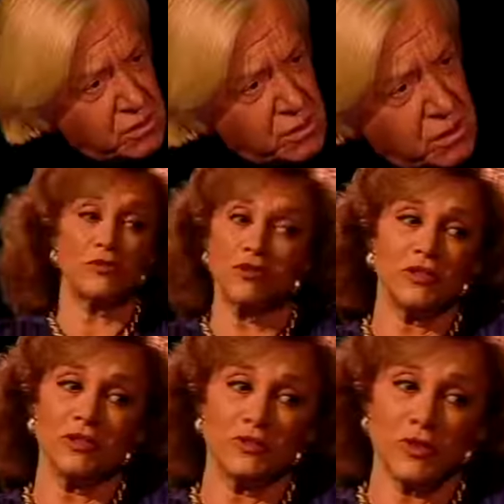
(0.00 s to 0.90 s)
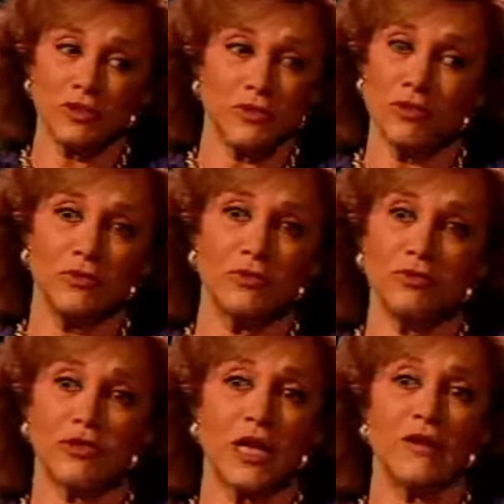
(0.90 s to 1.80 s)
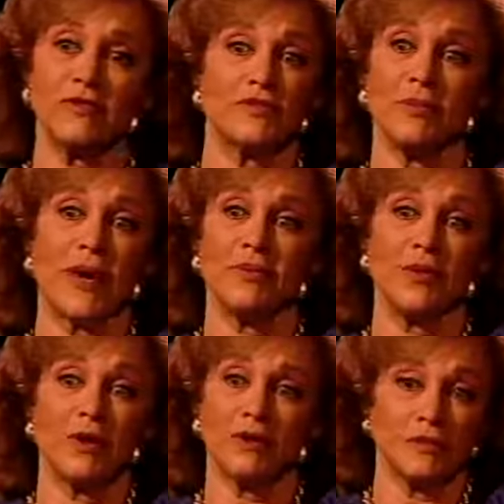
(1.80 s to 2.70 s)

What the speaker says: Tyrone didn't want to do Slaves of Babylon.